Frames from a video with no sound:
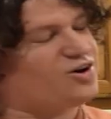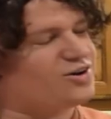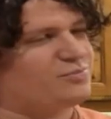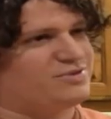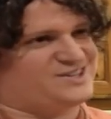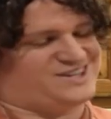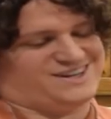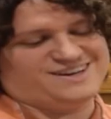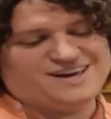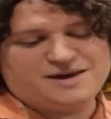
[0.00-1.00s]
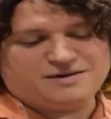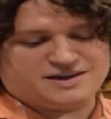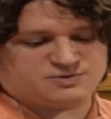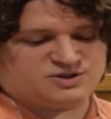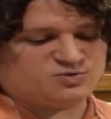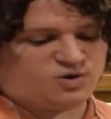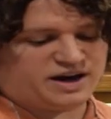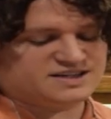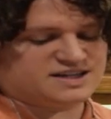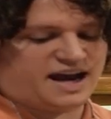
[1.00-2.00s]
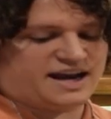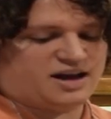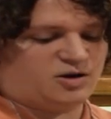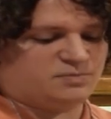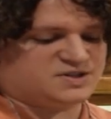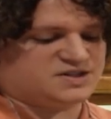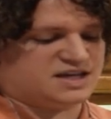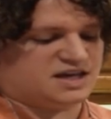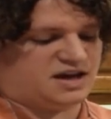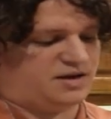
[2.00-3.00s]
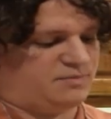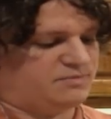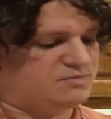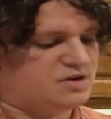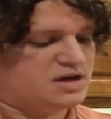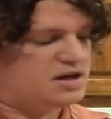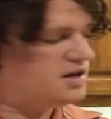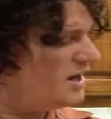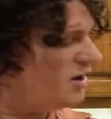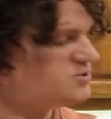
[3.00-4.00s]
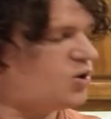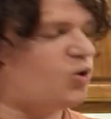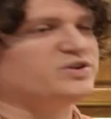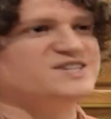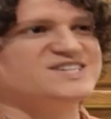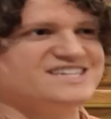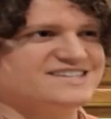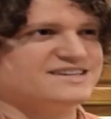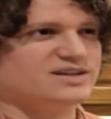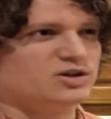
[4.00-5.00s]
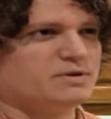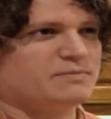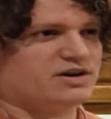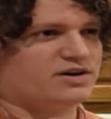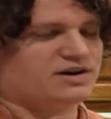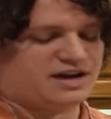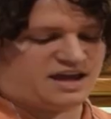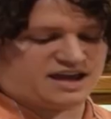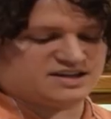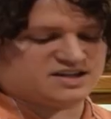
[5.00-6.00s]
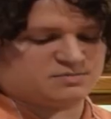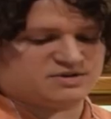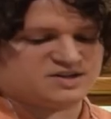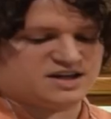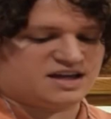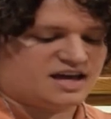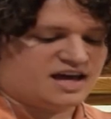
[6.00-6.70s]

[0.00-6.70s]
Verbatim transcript: our brisket, because the reason why is it kind of helps the, um, helps hold the seasoning a little bit better into the brisket.